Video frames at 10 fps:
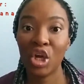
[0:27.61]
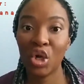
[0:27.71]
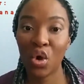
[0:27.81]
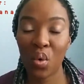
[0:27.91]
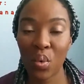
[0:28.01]

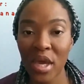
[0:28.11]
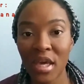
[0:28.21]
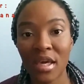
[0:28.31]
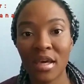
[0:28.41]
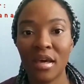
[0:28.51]

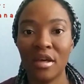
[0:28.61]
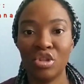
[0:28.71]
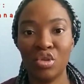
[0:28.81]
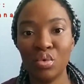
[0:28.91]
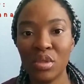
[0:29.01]
quick
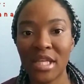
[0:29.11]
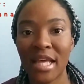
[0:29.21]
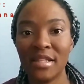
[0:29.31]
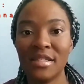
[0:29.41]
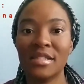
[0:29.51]
2
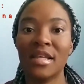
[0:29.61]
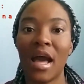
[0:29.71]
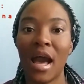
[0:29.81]
cents